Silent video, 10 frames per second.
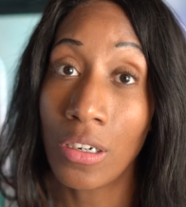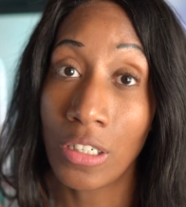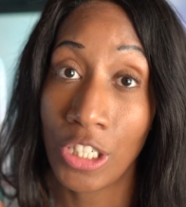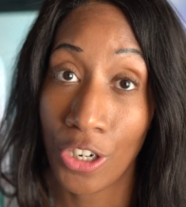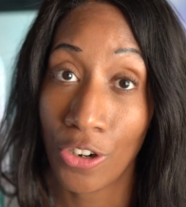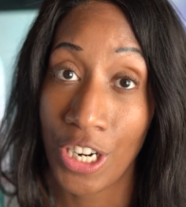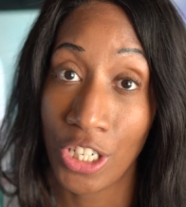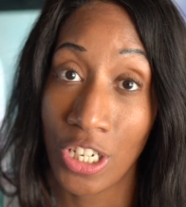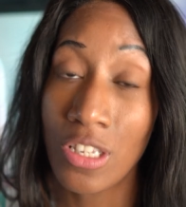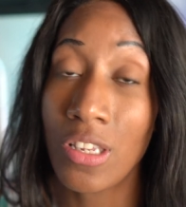
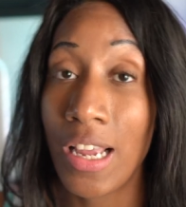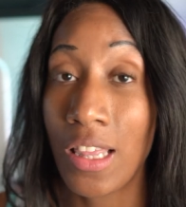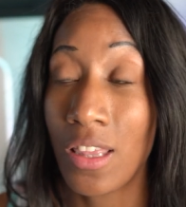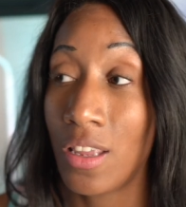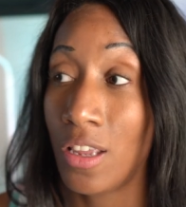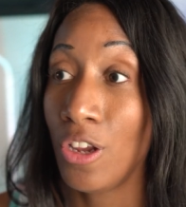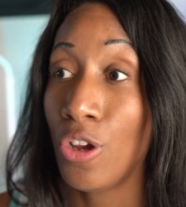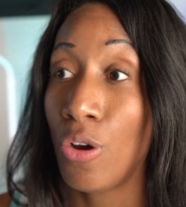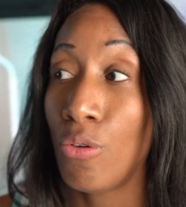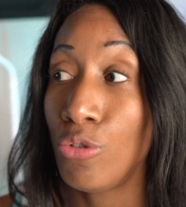generations, like the
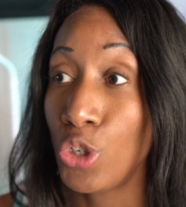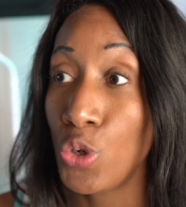Go2